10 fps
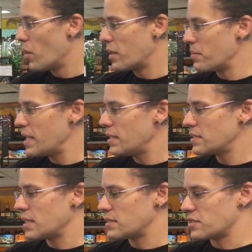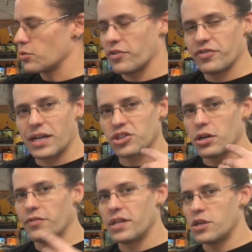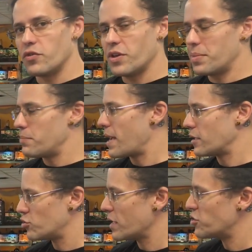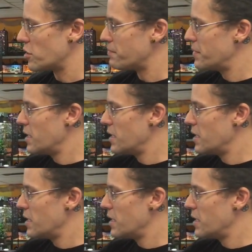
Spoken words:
What it means is it's a reflection of the UVB penetration.